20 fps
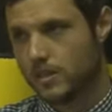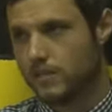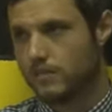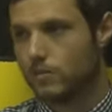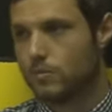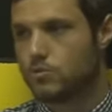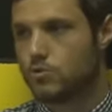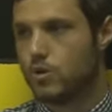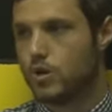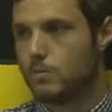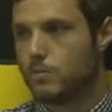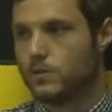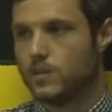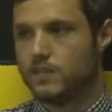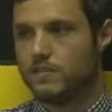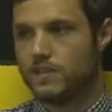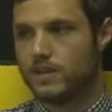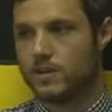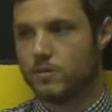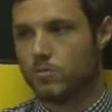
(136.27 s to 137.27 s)
You've always got to
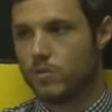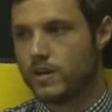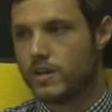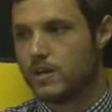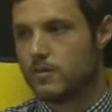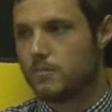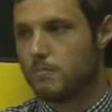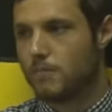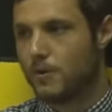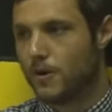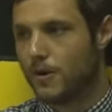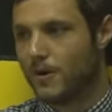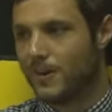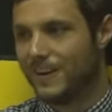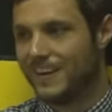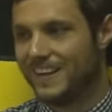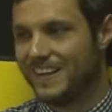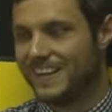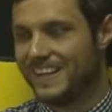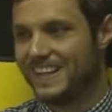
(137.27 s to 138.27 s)
believe you can win it,
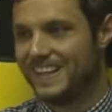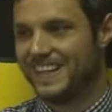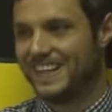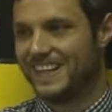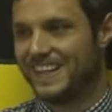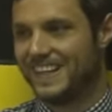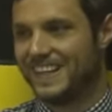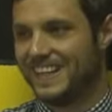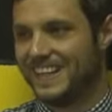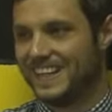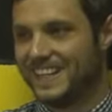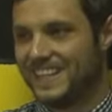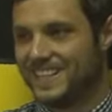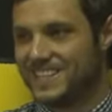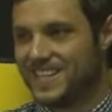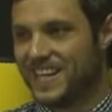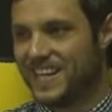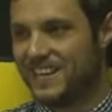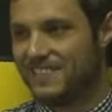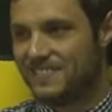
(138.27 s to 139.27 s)
but in the
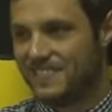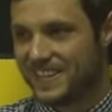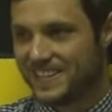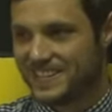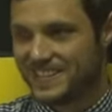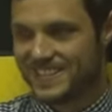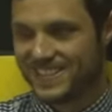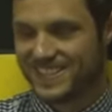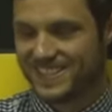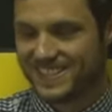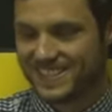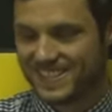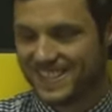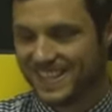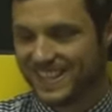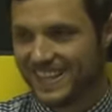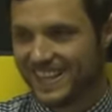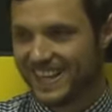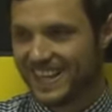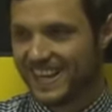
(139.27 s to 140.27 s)
same
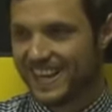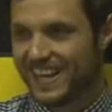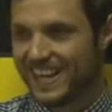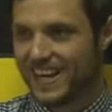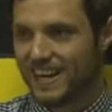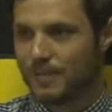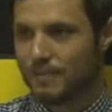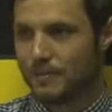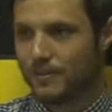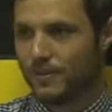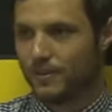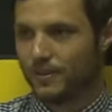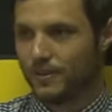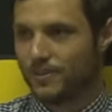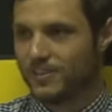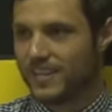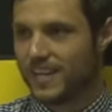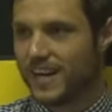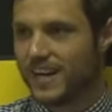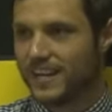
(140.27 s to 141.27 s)
instance, I probably
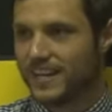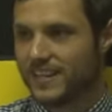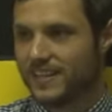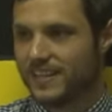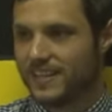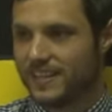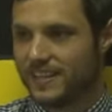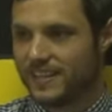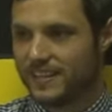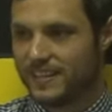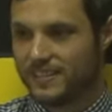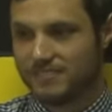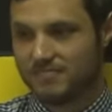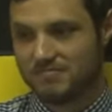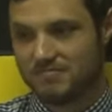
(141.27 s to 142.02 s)
looked at it that